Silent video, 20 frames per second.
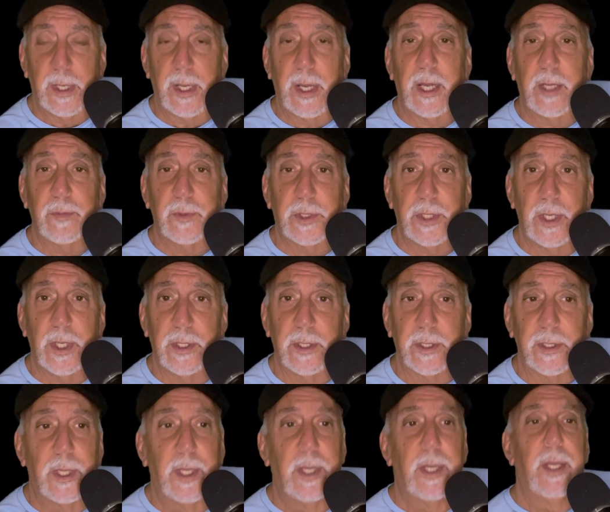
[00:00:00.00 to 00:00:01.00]
I'm
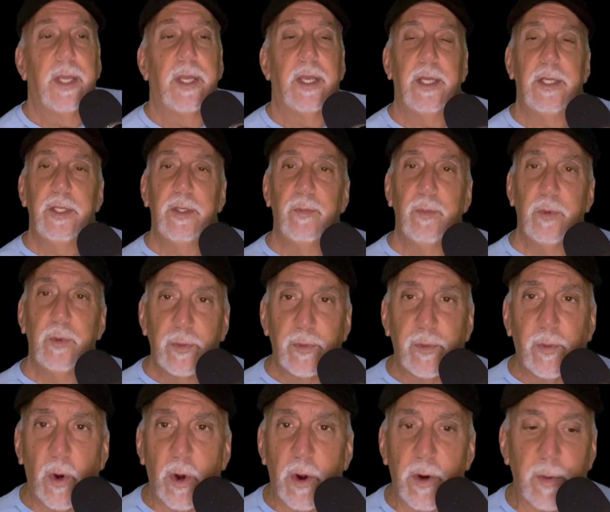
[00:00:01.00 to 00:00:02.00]
done. And you move
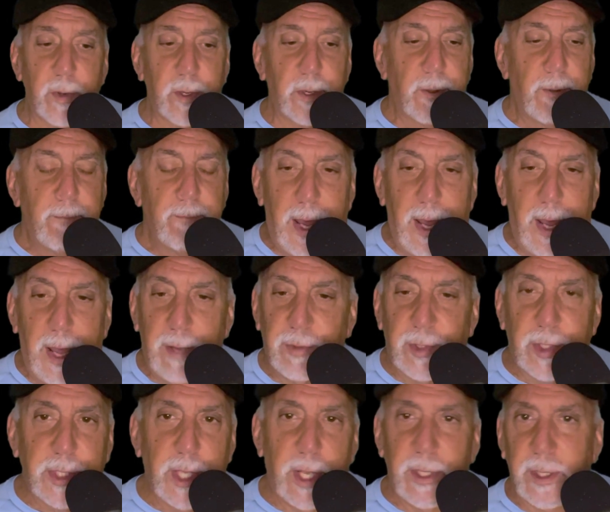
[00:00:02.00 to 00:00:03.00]
forward. I've
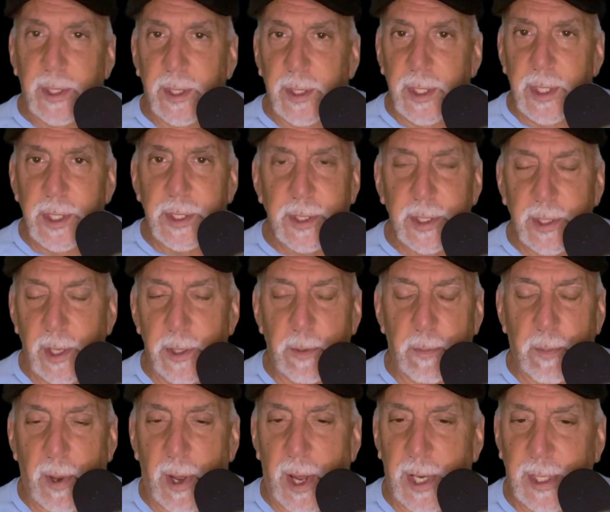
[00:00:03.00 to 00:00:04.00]
said this in other
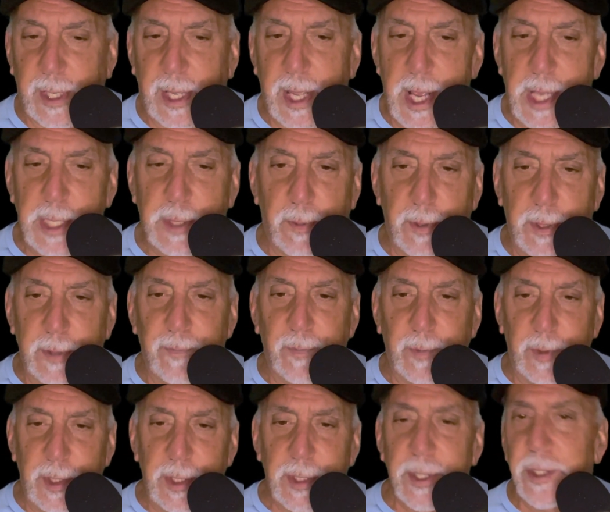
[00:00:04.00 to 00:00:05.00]
podcasts, but
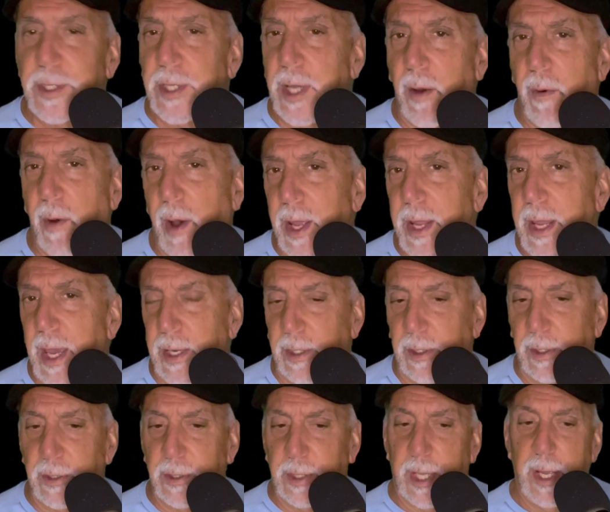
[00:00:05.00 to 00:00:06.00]
this is how I had to
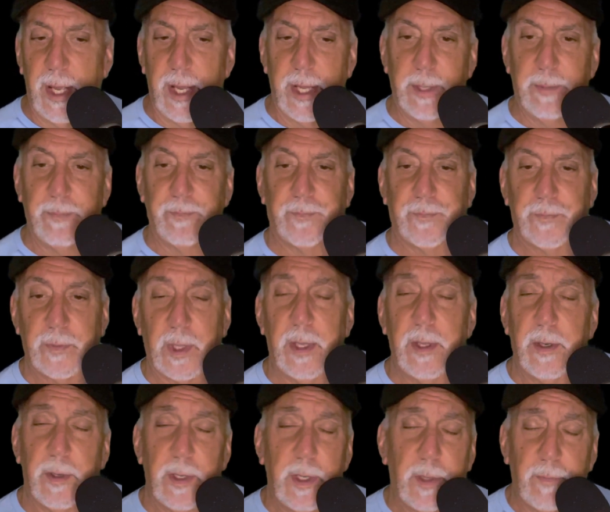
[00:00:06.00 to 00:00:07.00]
look at it.
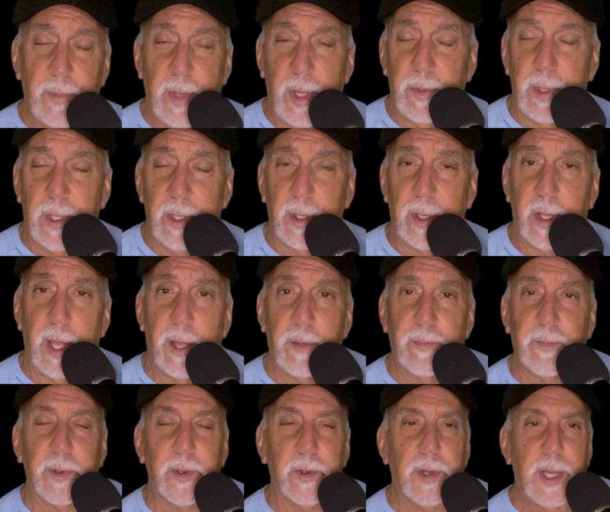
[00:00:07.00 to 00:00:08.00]
And maybe that'll
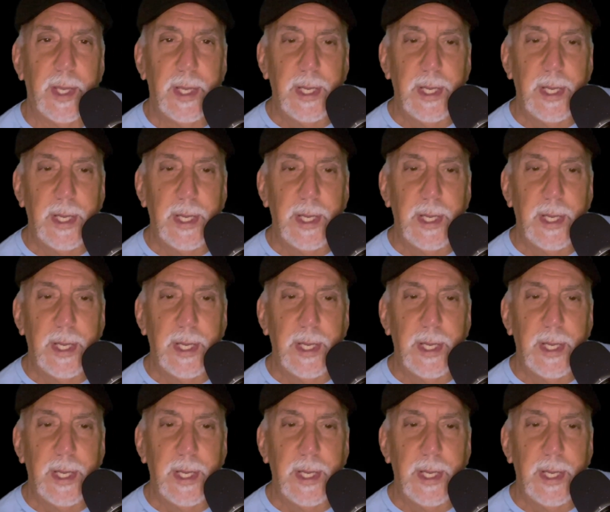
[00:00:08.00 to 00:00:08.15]
help you.